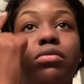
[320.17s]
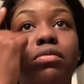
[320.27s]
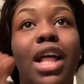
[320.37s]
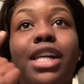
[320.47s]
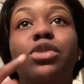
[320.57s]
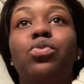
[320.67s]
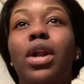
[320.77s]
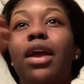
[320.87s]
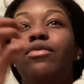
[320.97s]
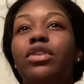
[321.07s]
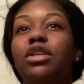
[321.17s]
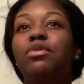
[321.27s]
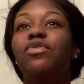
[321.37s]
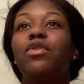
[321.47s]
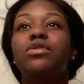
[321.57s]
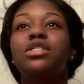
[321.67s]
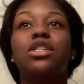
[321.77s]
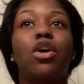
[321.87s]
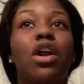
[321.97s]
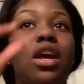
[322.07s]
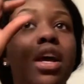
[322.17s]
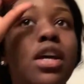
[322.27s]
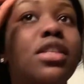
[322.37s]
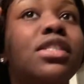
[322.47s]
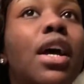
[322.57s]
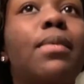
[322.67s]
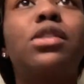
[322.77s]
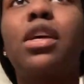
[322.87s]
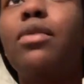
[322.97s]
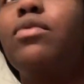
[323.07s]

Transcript: that's what I really be focusing on. This eyebrow's like